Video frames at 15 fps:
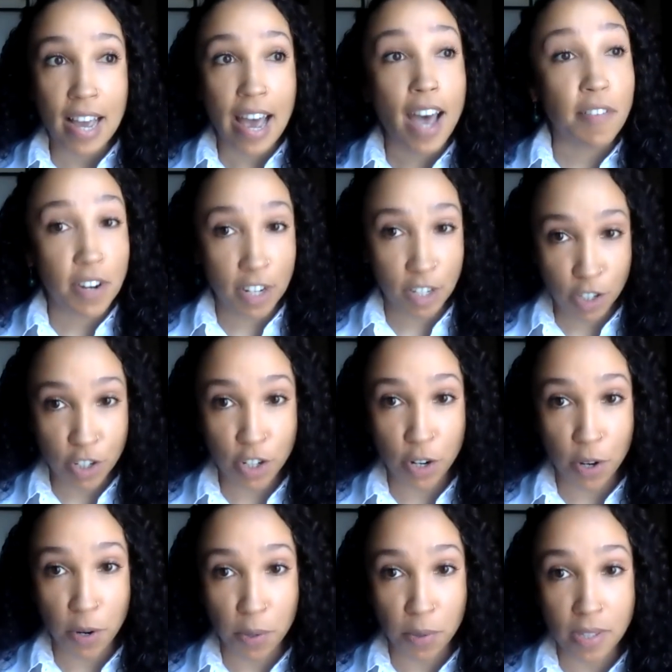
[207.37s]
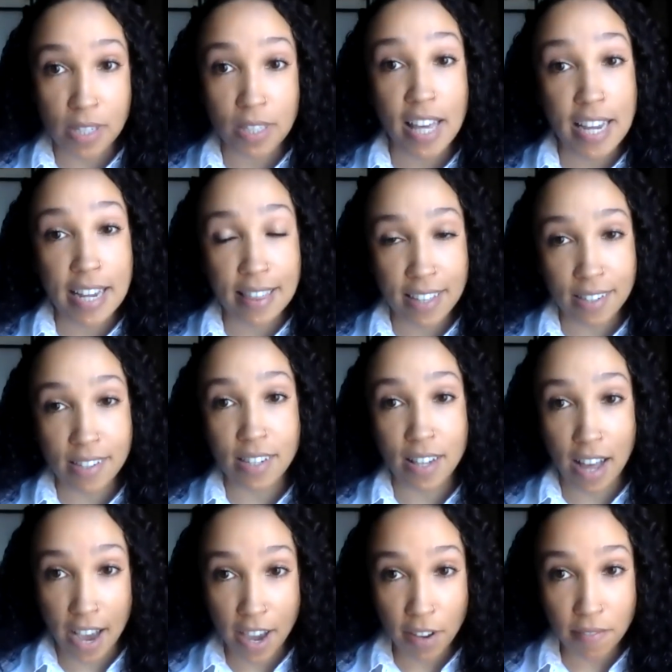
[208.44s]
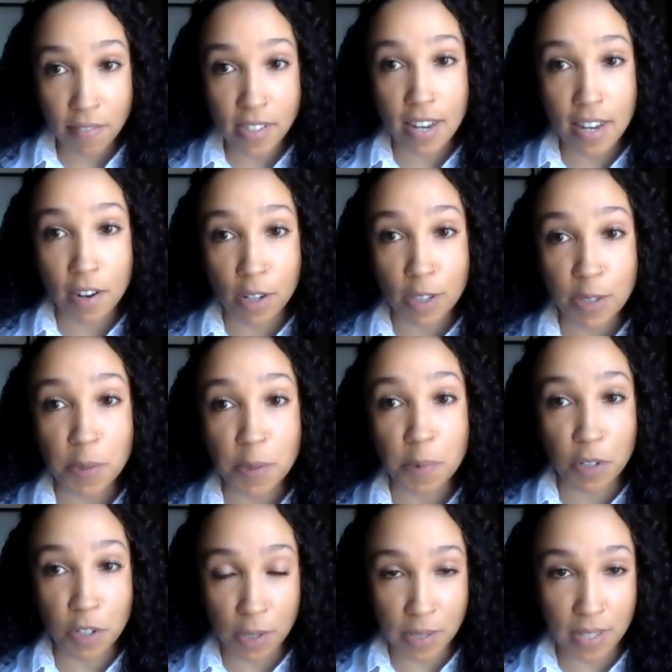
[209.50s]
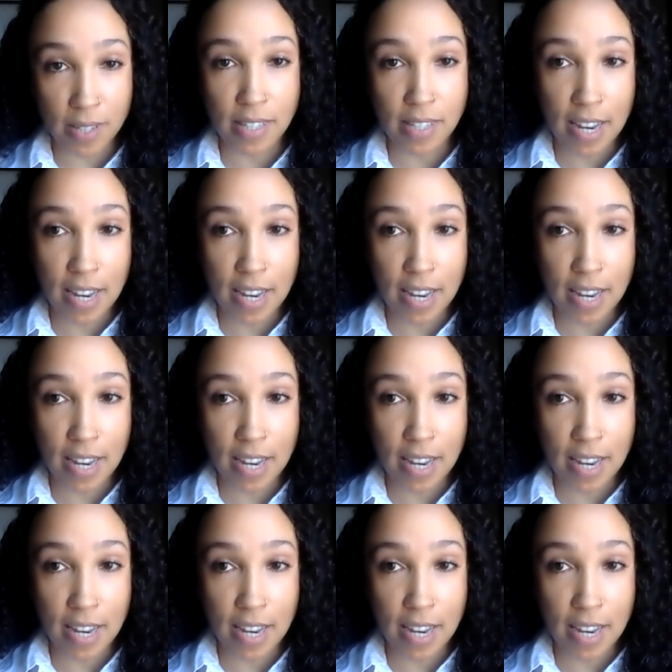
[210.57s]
evidence shows lengthens lives and also reduces